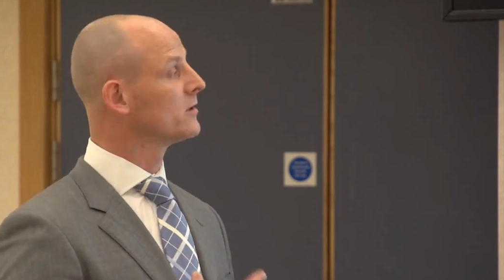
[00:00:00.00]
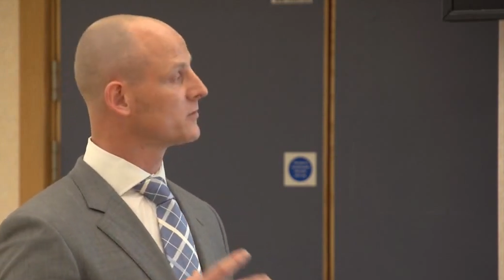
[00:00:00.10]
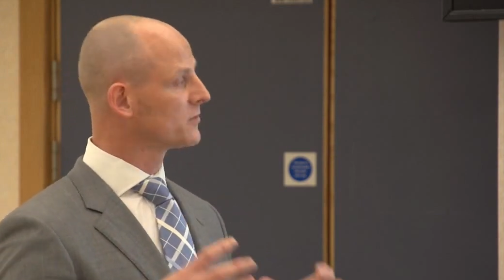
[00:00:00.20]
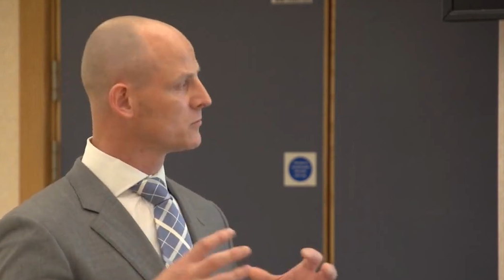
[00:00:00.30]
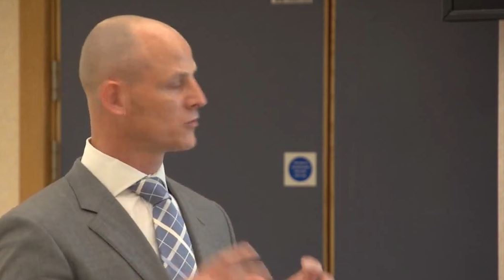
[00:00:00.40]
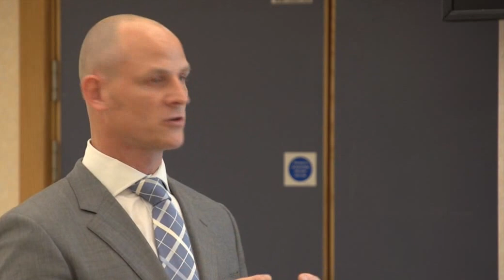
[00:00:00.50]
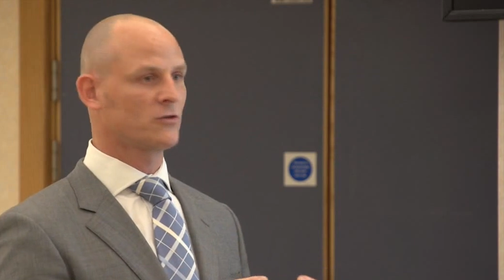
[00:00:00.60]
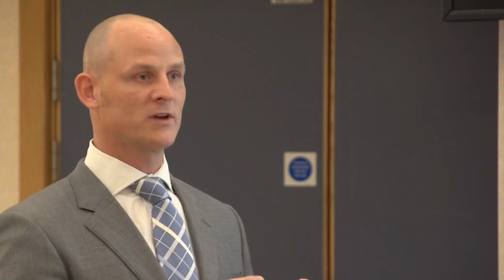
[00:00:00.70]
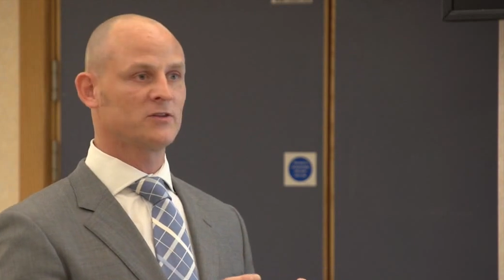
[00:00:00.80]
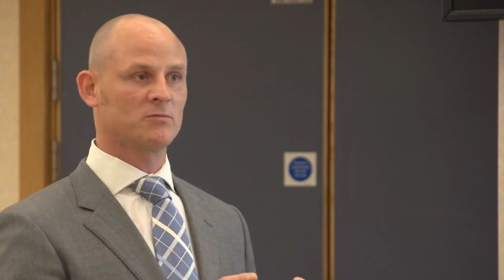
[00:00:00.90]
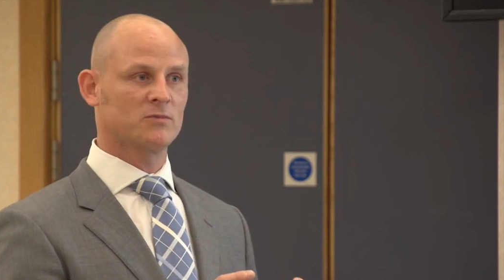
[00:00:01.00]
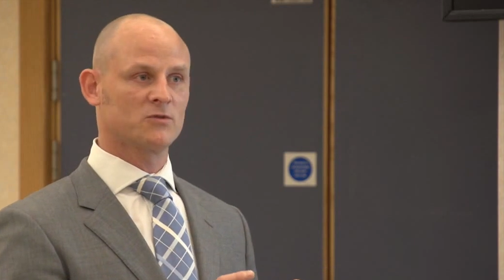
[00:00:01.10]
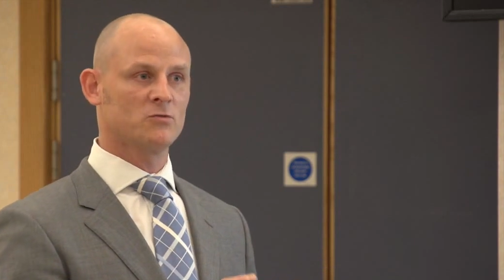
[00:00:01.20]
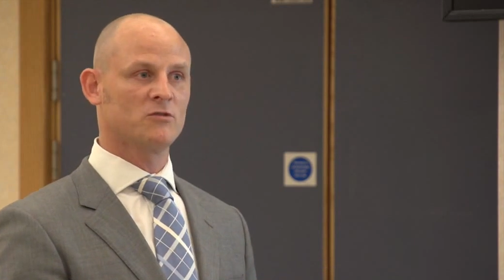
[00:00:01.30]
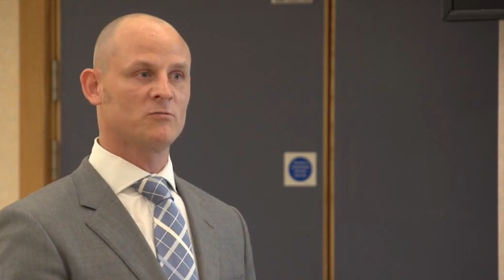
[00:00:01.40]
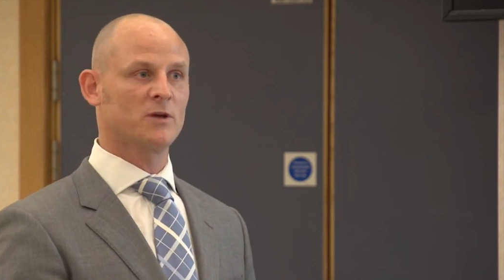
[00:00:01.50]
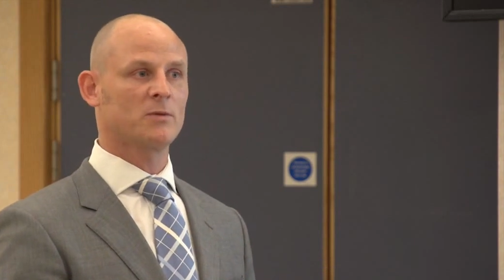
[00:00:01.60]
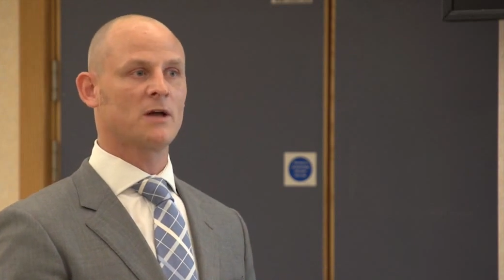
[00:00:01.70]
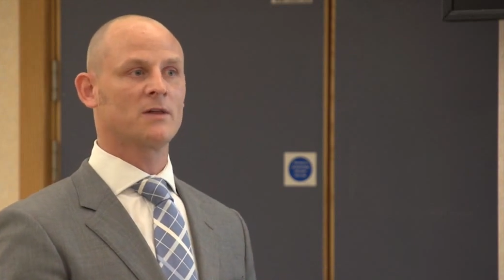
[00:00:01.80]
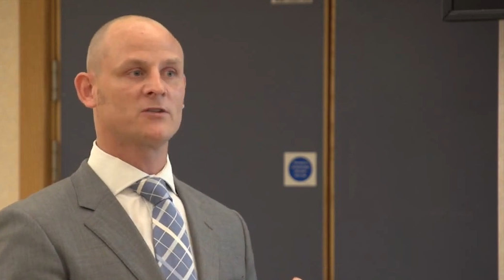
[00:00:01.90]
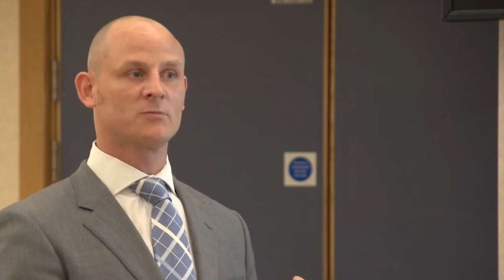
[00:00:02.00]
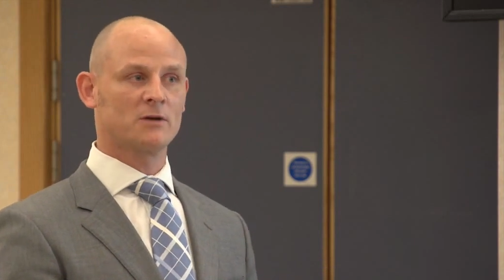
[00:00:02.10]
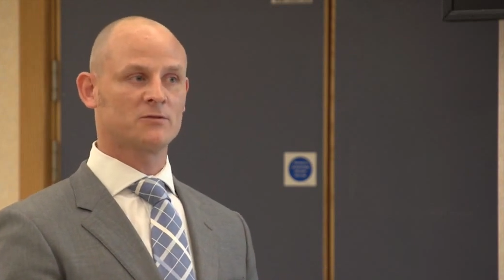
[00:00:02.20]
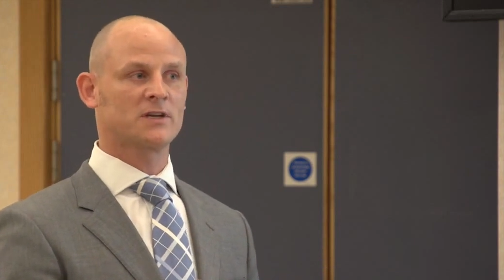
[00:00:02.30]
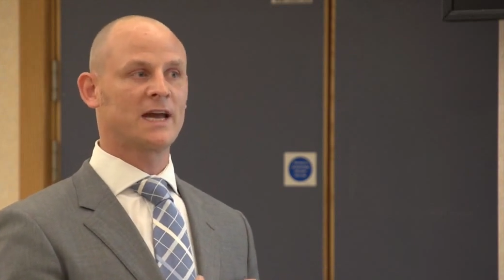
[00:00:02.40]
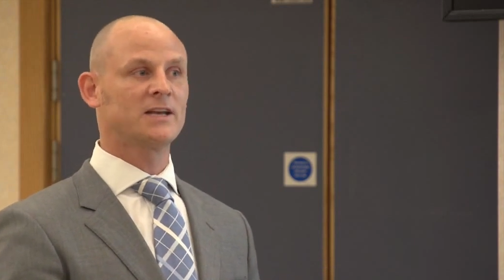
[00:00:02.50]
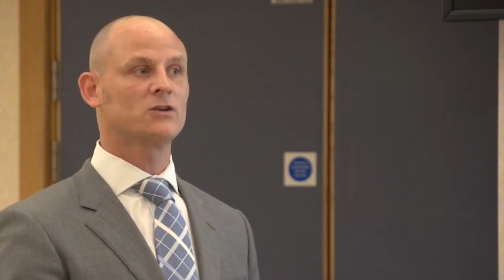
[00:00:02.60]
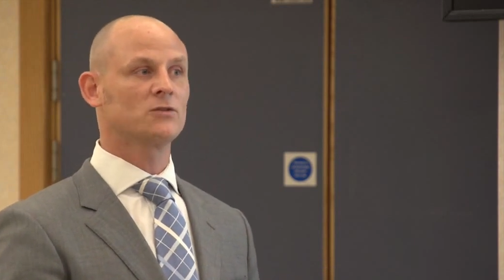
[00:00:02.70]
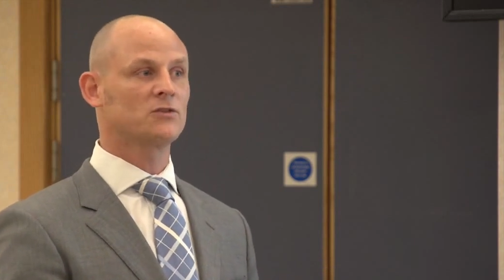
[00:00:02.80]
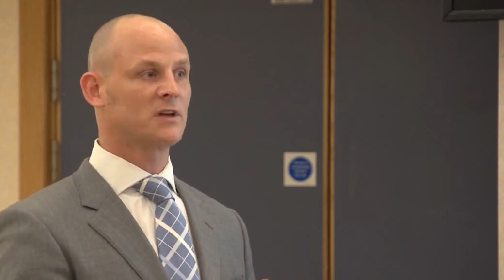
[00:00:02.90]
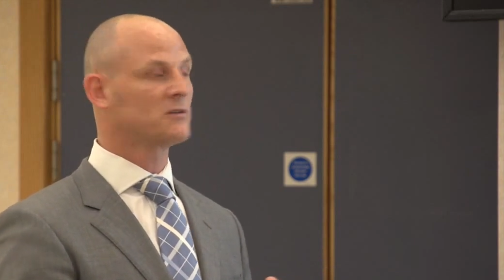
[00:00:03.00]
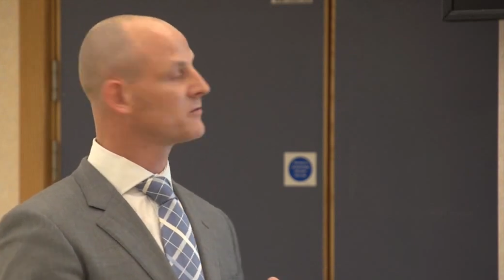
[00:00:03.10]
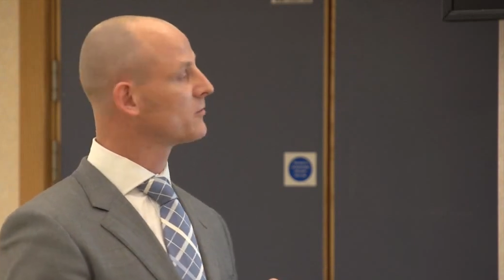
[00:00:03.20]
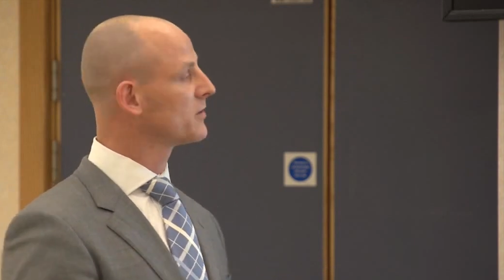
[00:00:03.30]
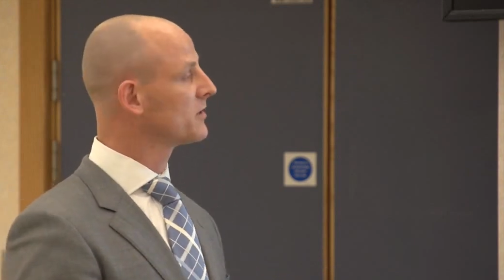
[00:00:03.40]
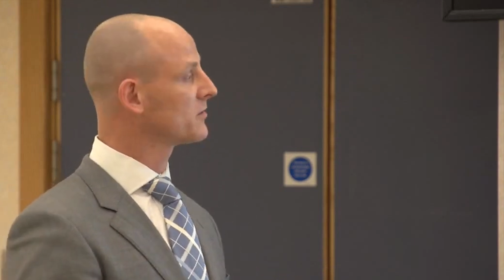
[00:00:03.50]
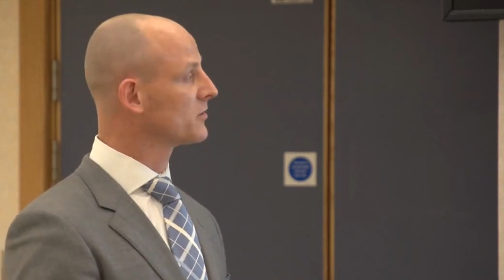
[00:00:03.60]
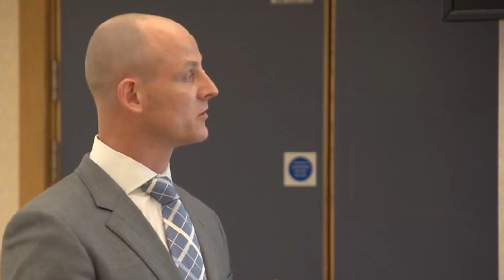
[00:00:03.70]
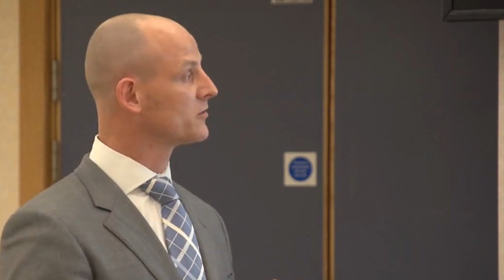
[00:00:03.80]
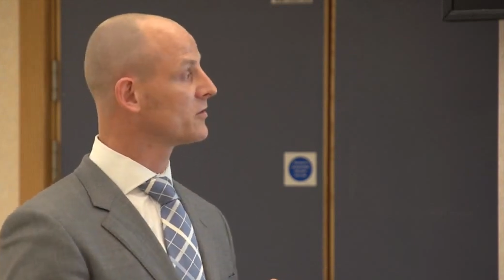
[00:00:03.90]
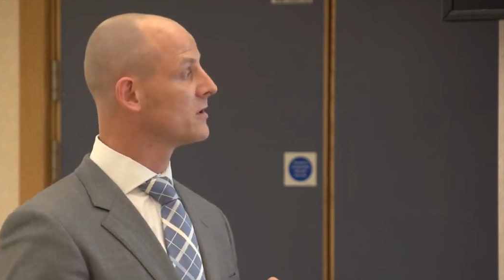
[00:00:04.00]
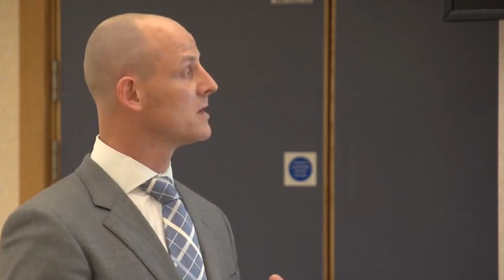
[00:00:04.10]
So there's a much greater number of people out there to be able to gain consent for research.